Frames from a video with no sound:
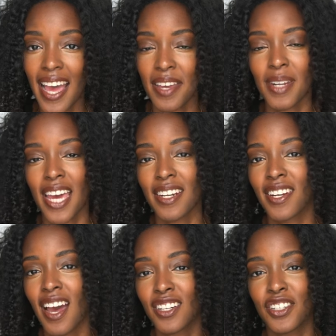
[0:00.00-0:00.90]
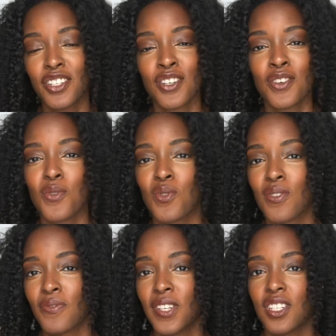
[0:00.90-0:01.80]
I am not a doctor or
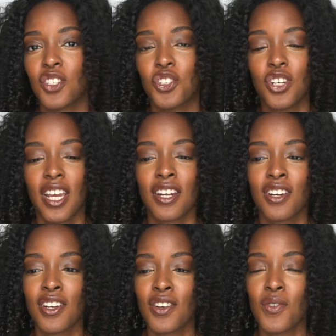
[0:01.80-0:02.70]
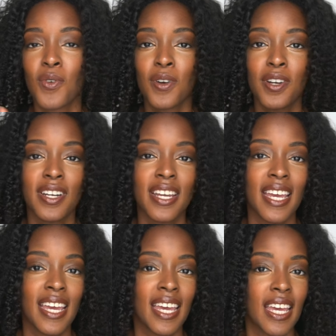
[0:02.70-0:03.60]
fitness trainer or
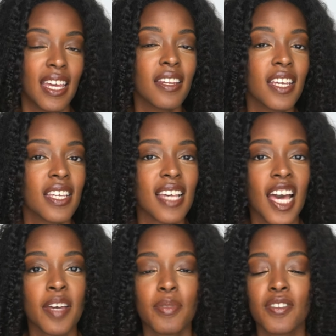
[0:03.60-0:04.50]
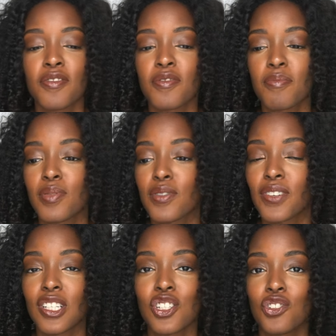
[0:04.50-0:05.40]
any type of
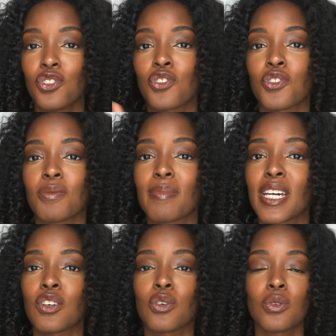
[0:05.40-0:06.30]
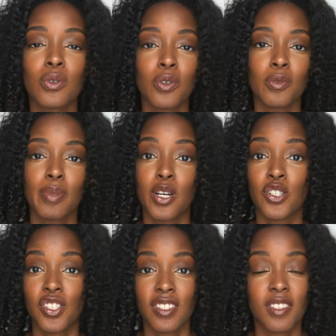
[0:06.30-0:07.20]
professional medical
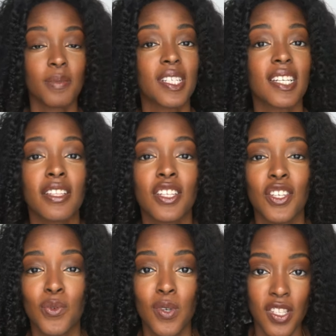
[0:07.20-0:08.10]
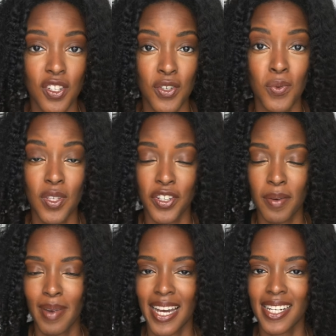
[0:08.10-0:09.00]
person to be telling you what to do with your
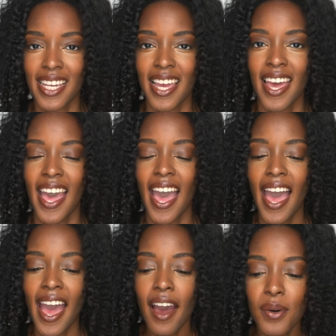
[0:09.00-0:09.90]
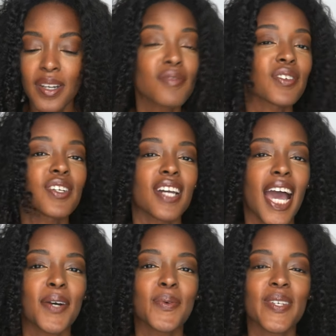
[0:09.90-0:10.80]
body. However,
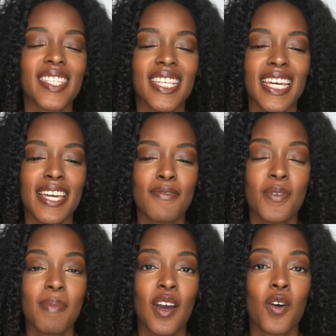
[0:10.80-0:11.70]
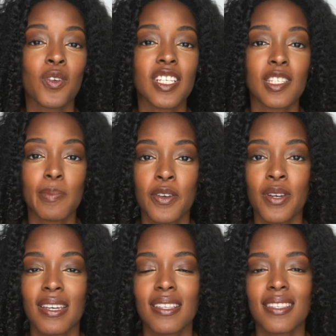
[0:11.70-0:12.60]
I will say from my own
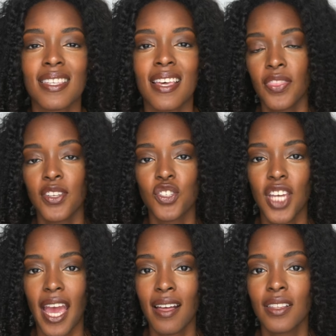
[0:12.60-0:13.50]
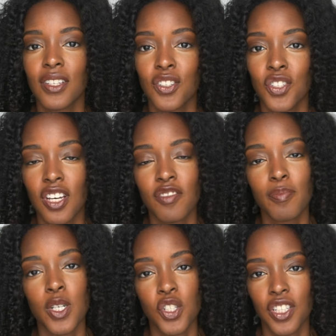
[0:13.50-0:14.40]
experience, the challenge of
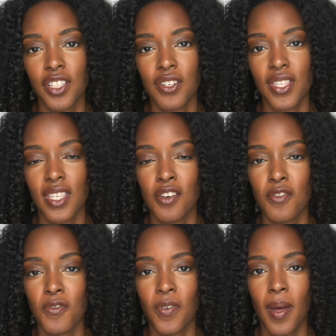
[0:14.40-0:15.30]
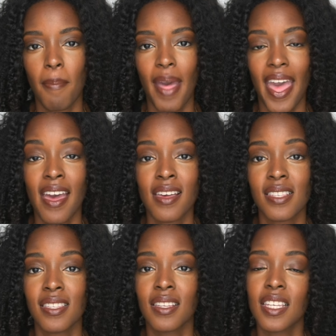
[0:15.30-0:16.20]
pushing yourself
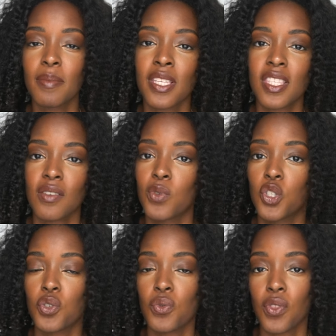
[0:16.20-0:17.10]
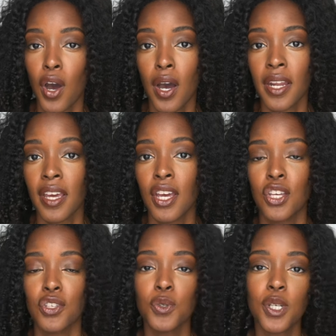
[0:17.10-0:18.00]
past the limits of what you thought
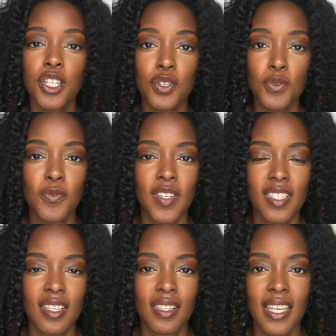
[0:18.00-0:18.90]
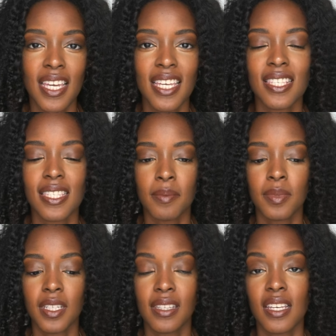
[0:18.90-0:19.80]
you could do physically is
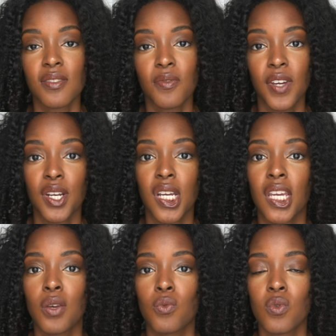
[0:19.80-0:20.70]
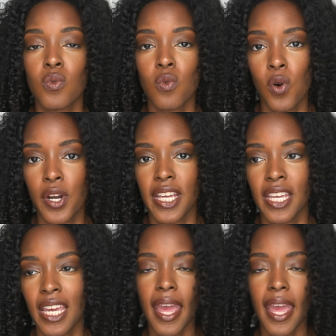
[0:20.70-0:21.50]
something that's very rewarding,